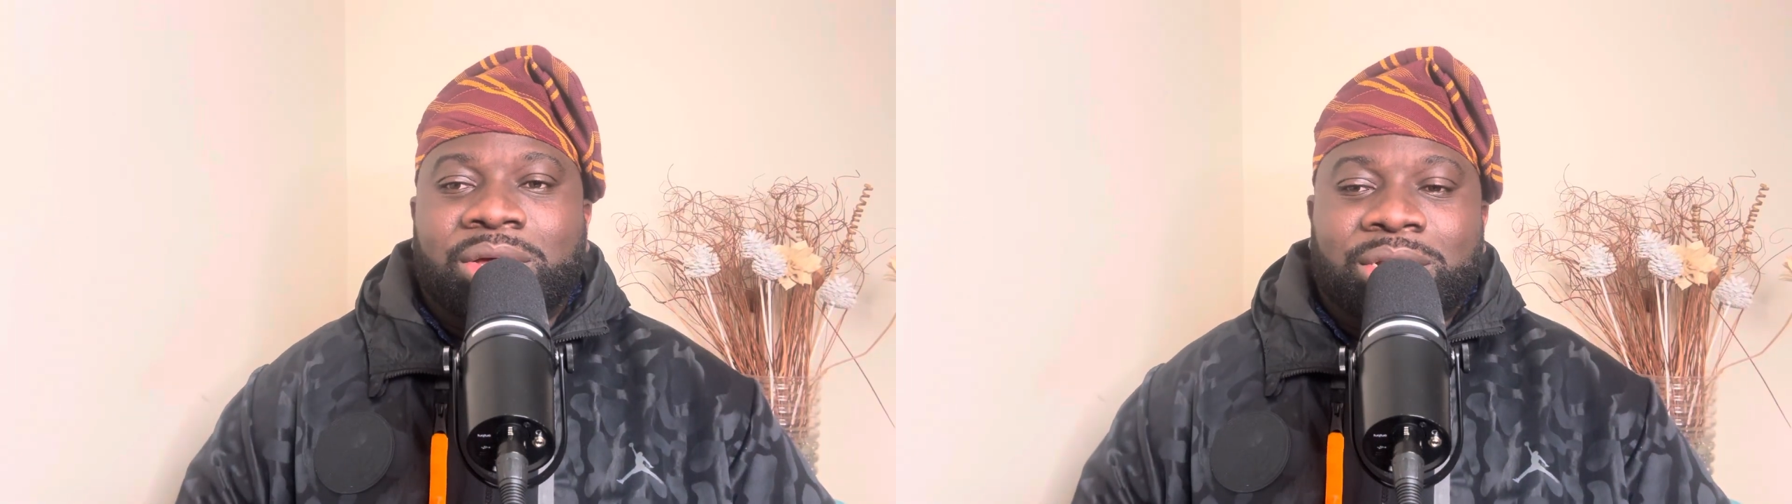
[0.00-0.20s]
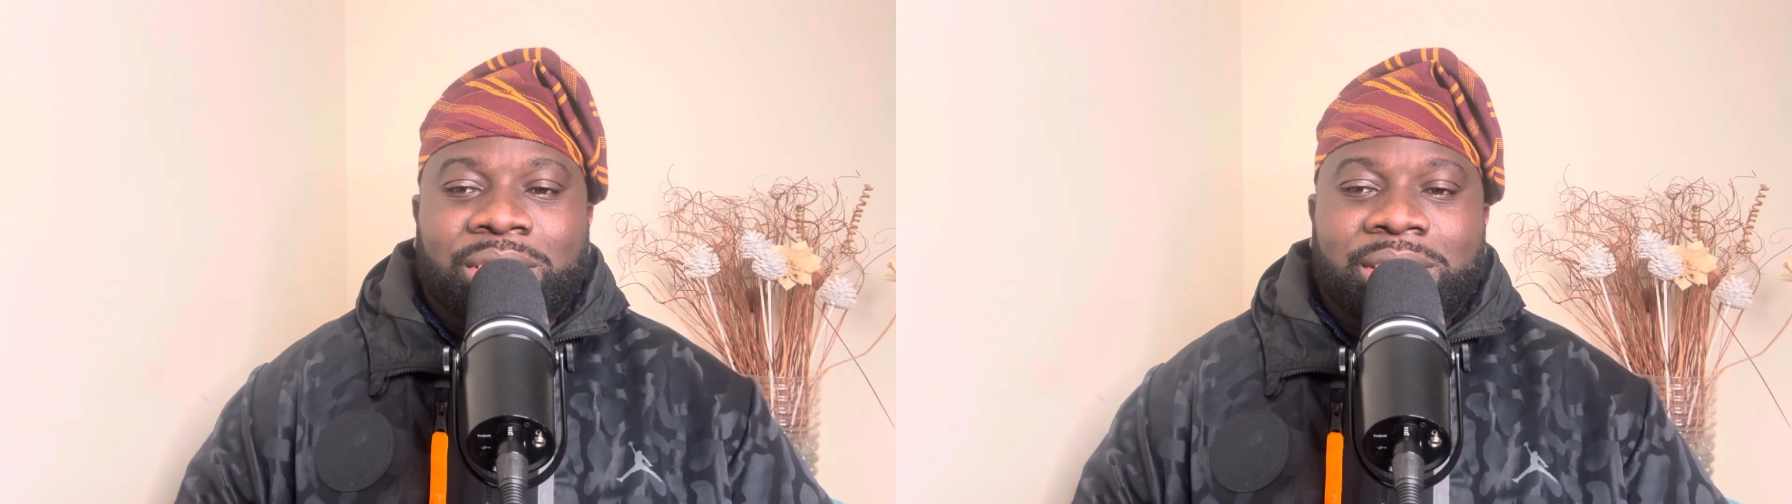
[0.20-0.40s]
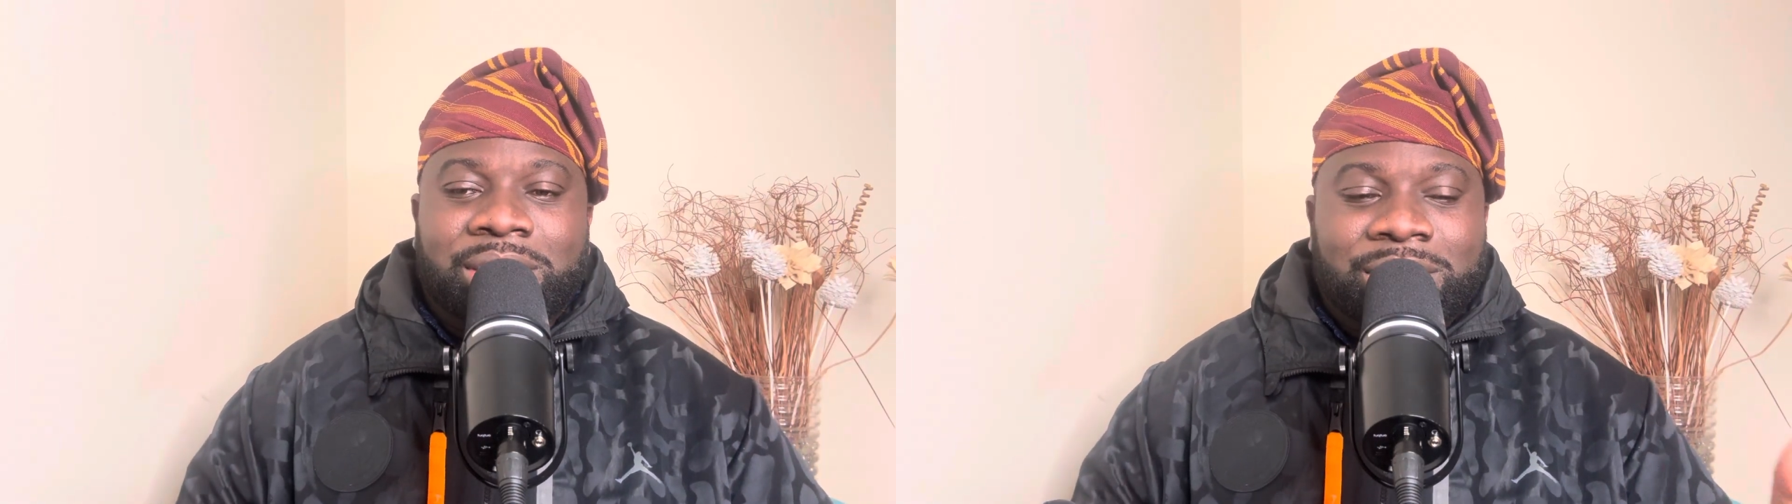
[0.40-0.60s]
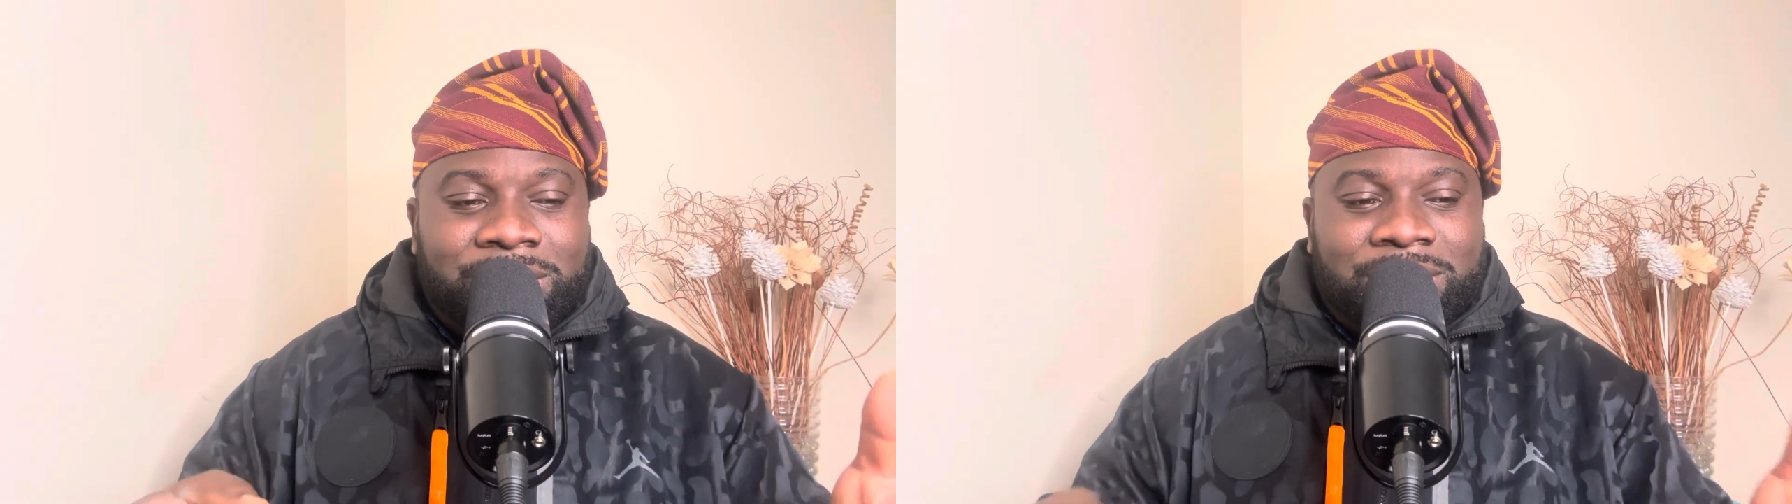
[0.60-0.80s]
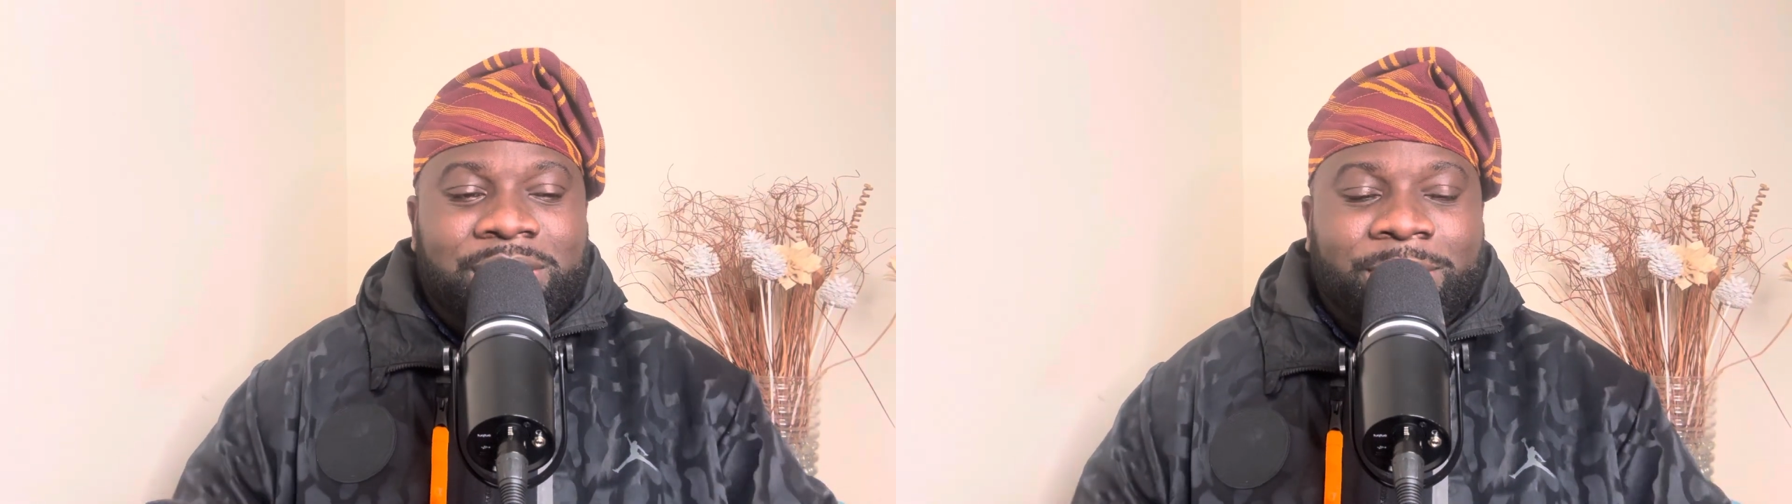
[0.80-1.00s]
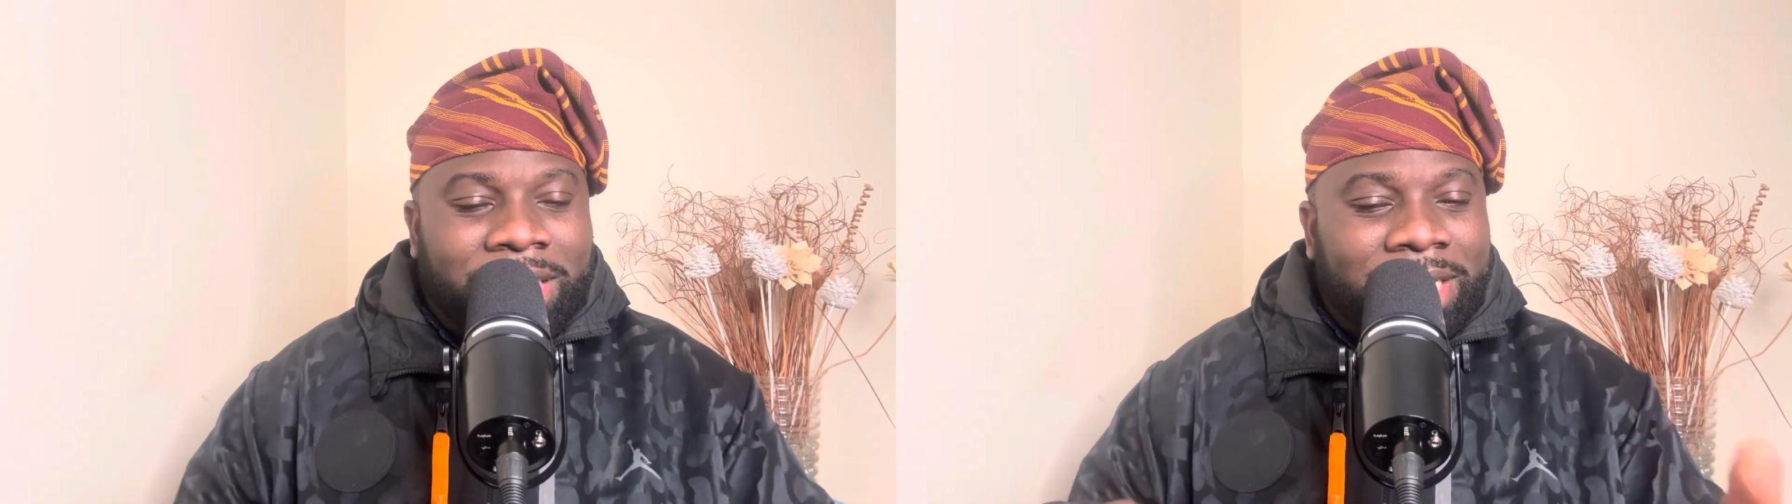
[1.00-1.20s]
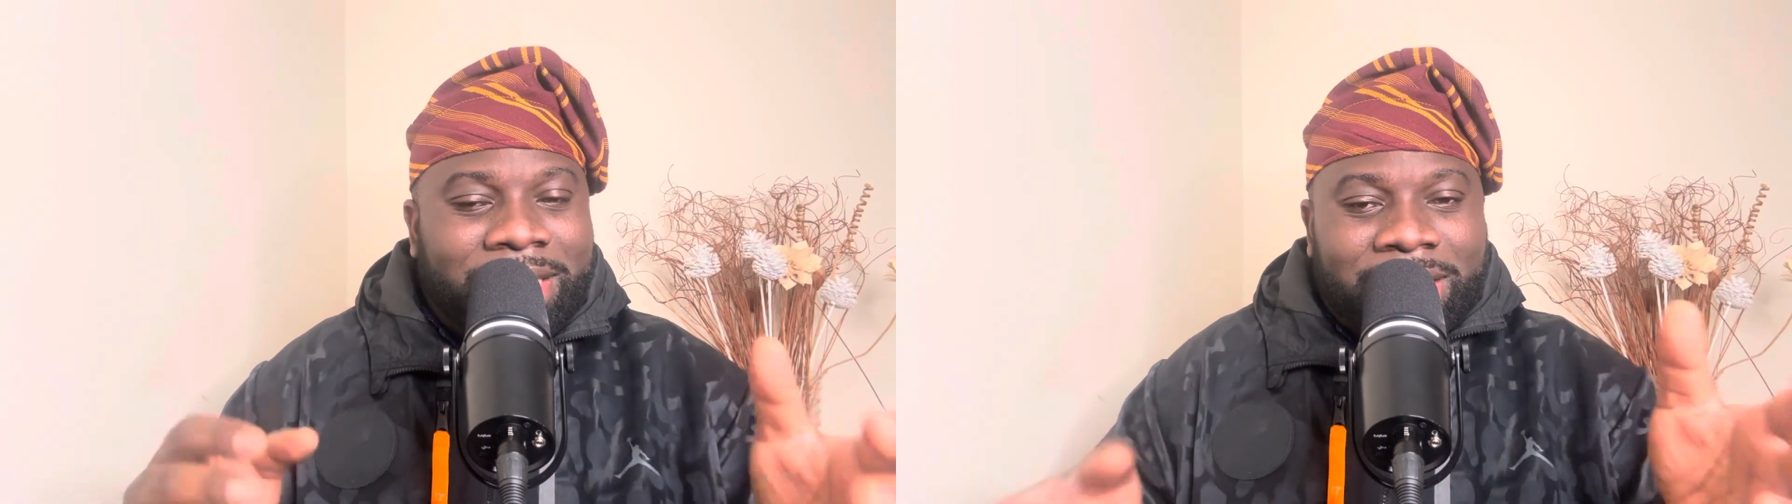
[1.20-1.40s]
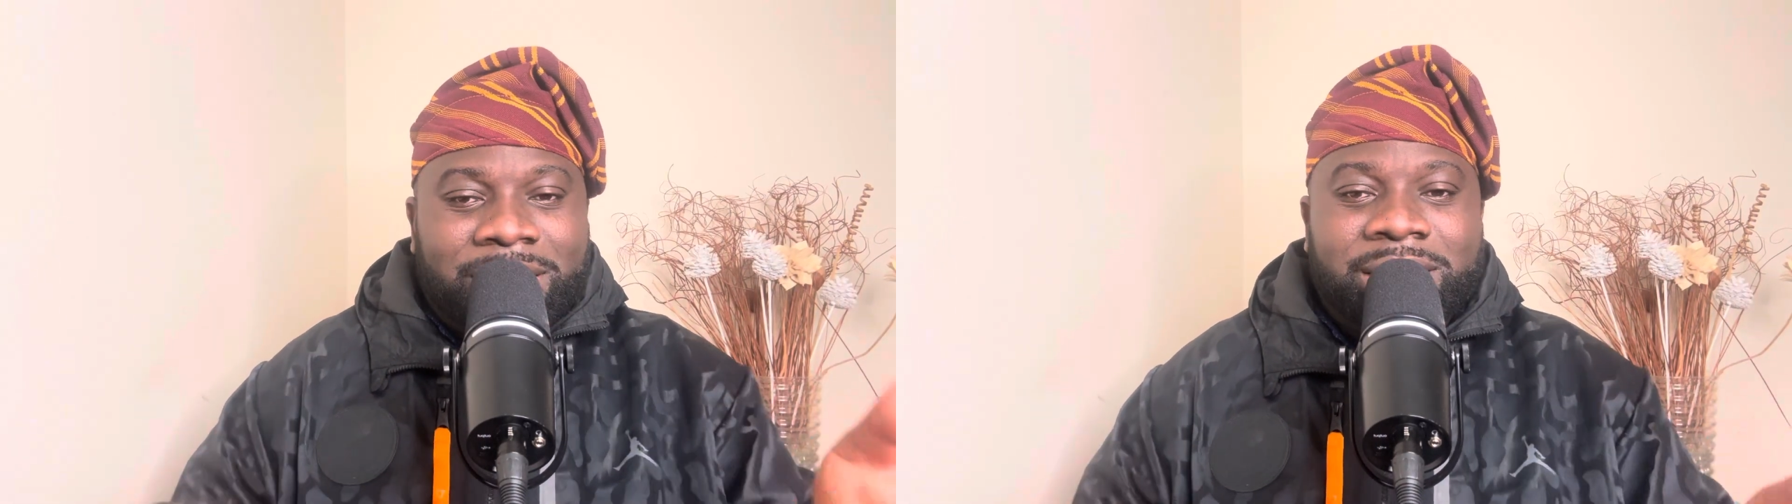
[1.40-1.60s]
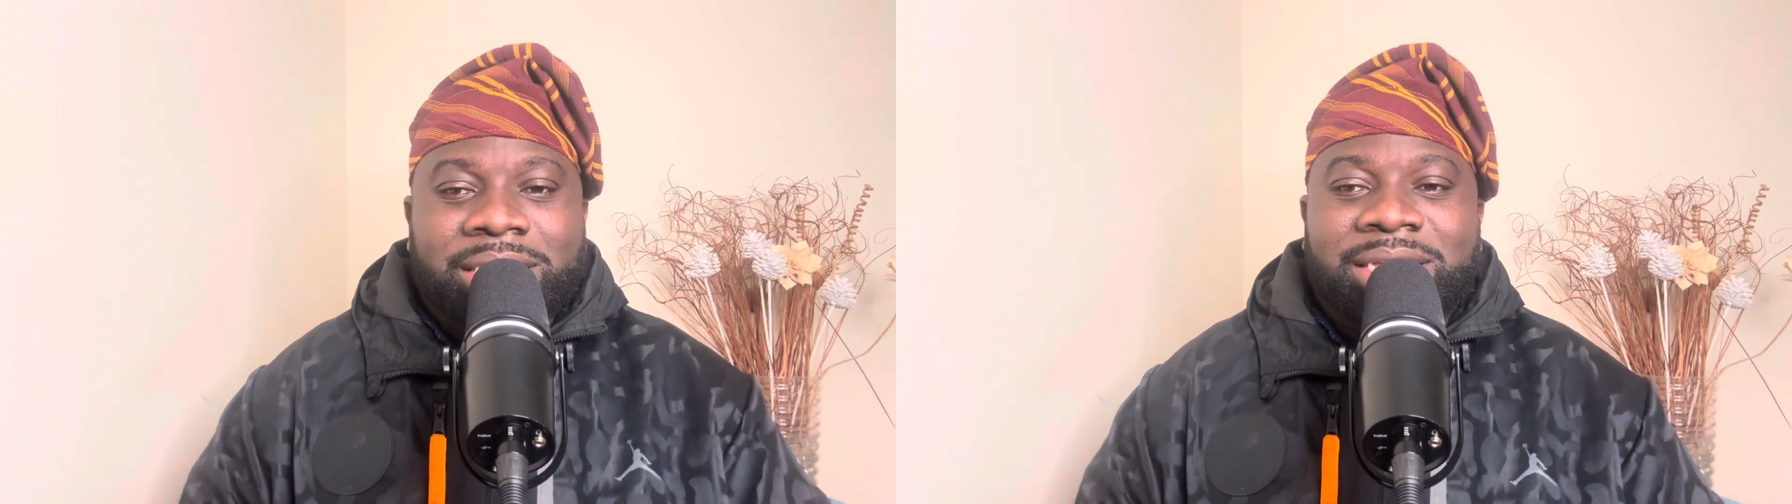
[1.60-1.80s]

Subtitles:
in the team, and I get it.